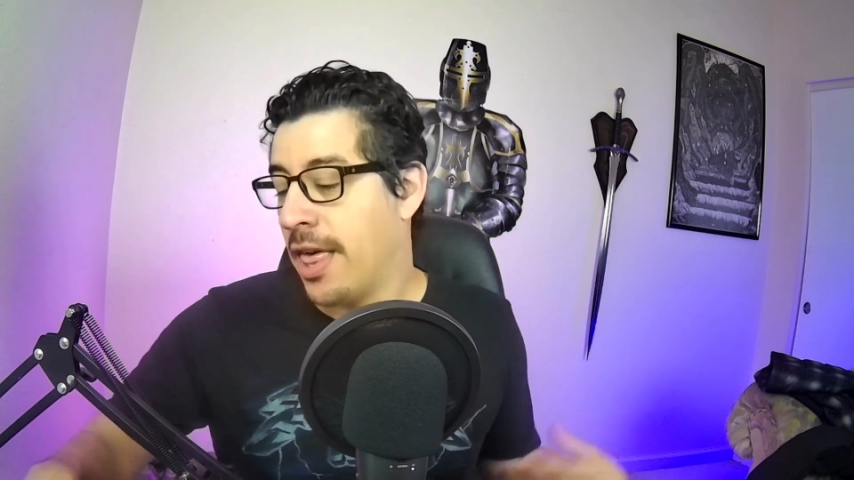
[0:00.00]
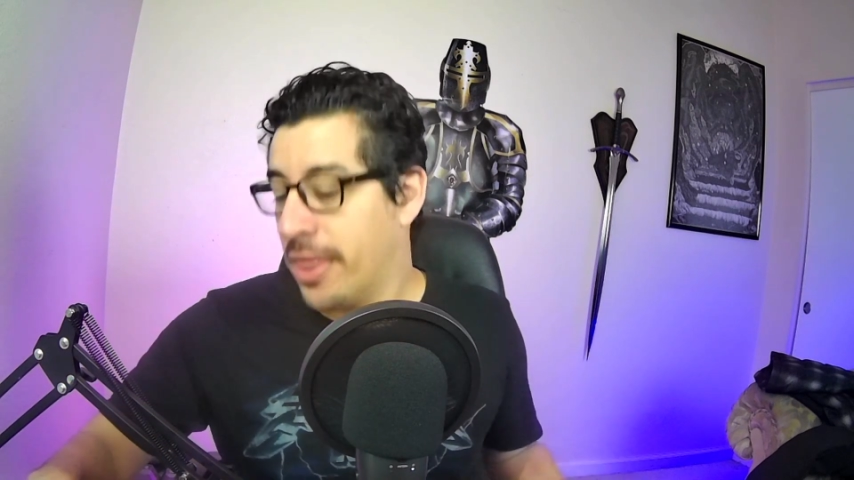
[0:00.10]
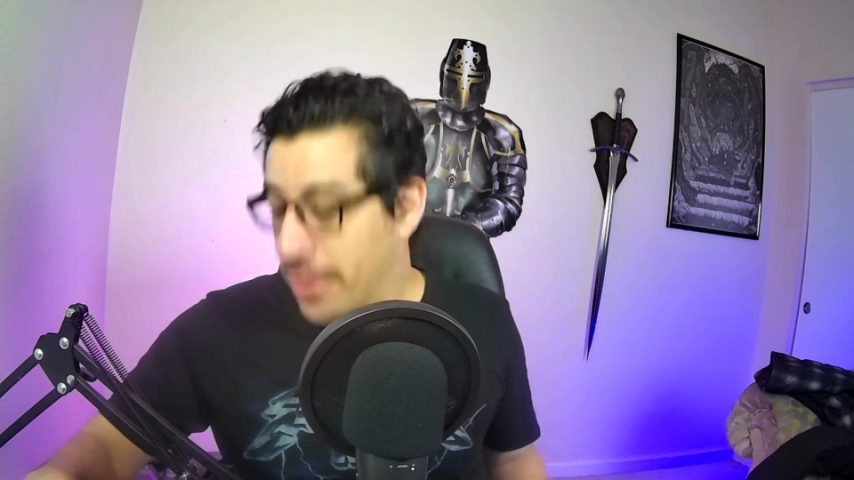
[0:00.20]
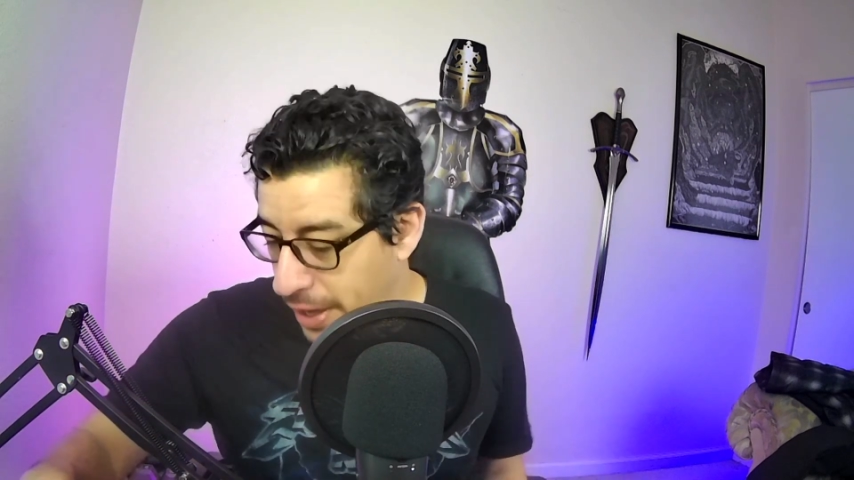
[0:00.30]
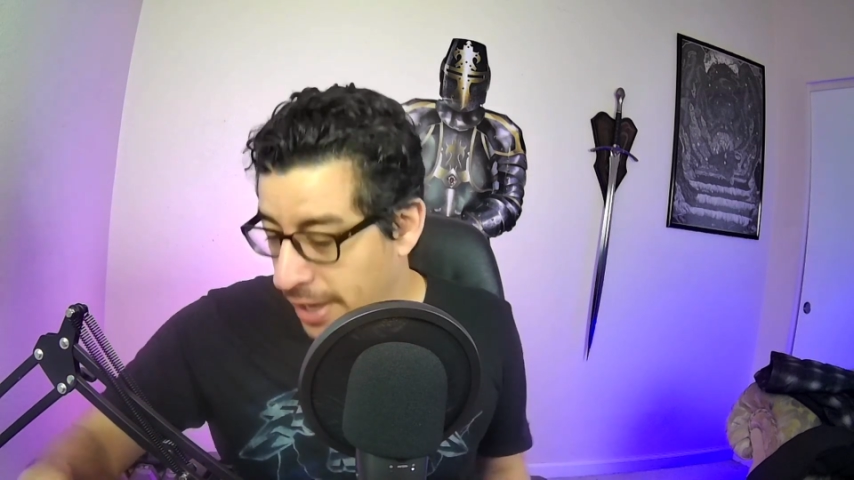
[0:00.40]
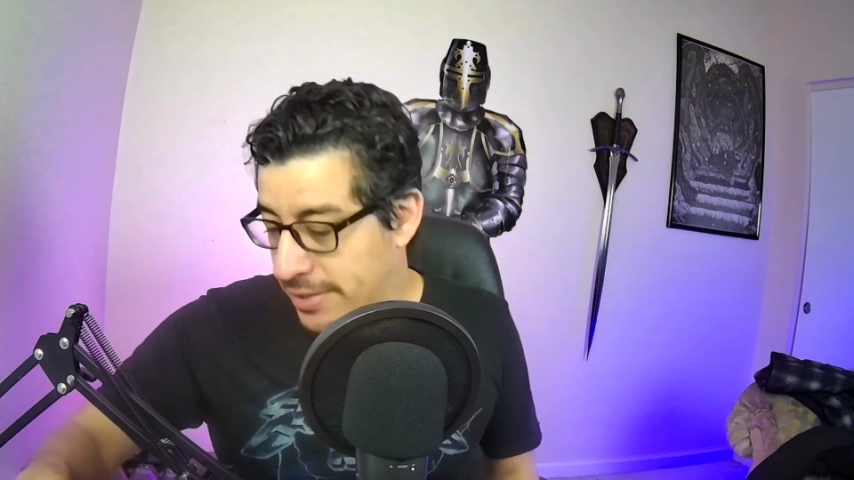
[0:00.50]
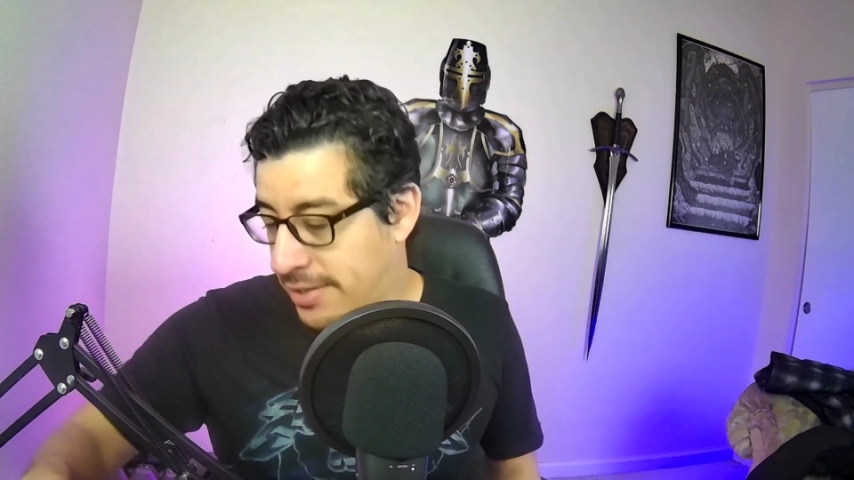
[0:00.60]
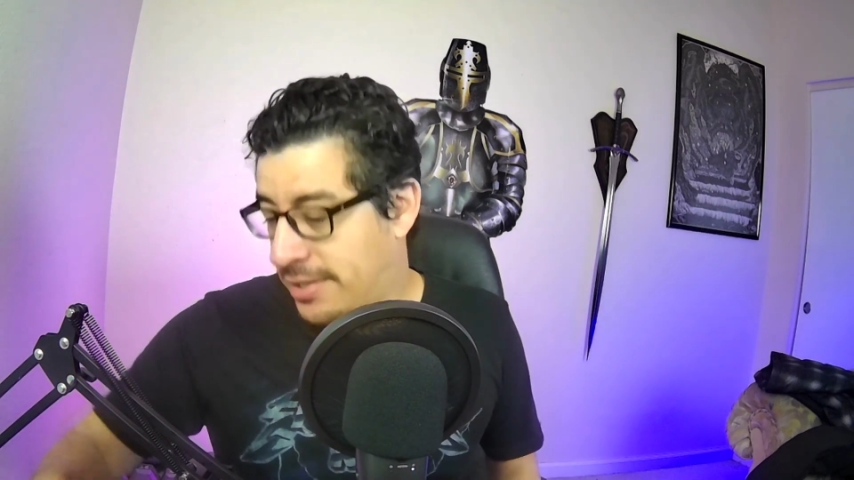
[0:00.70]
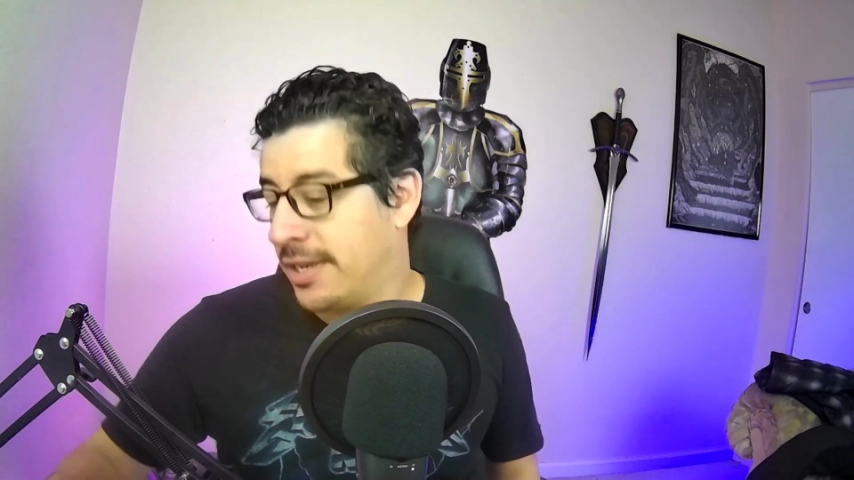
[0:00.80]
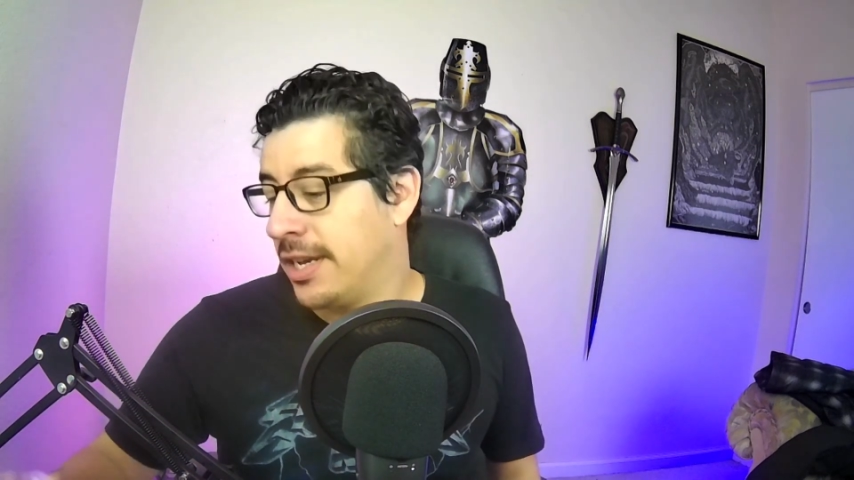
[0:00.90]

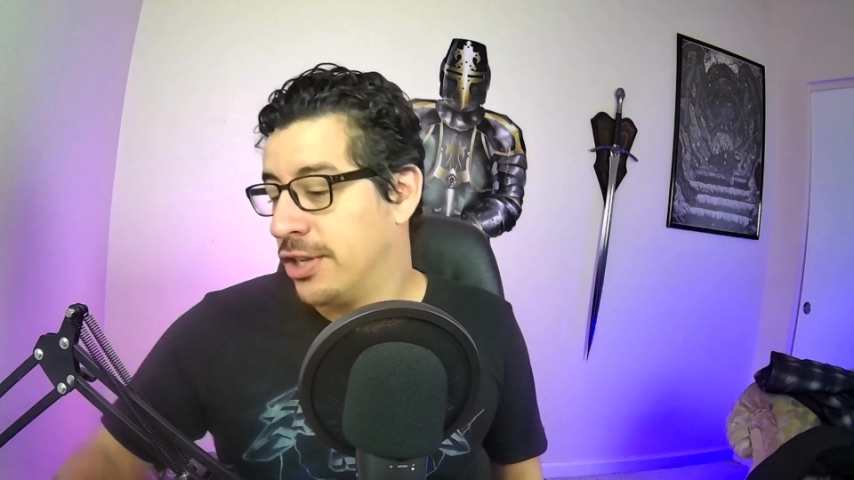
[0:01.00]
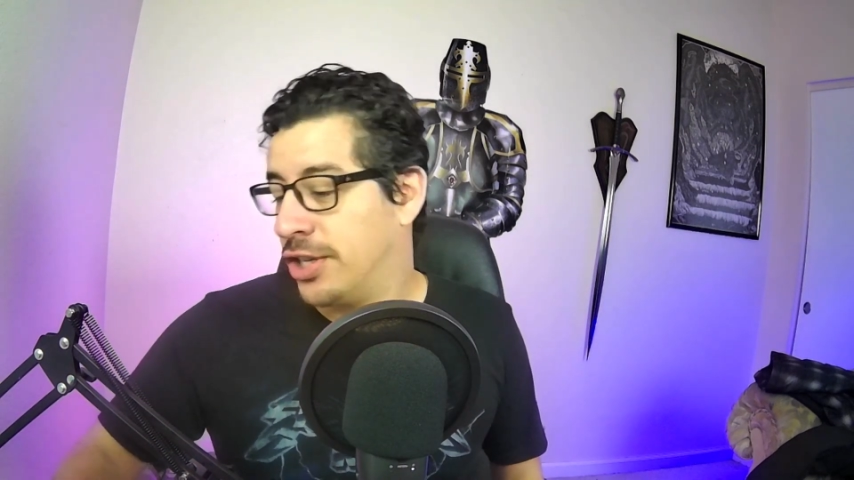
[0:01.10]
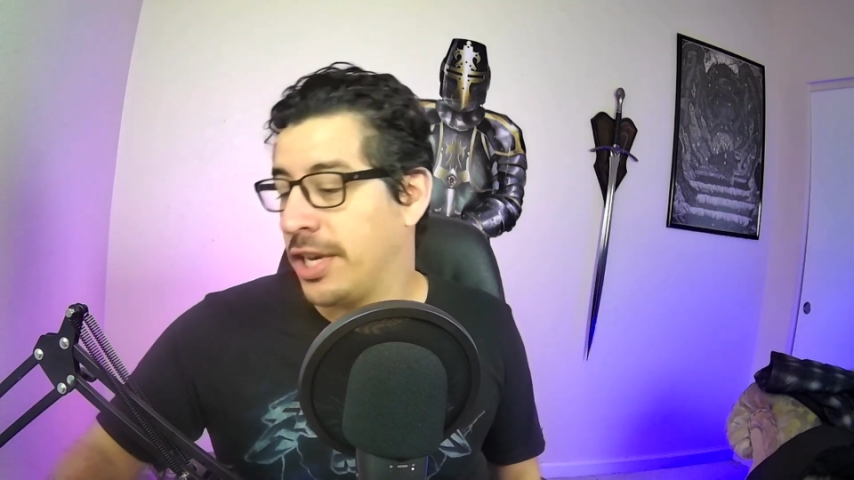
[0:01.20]
thus she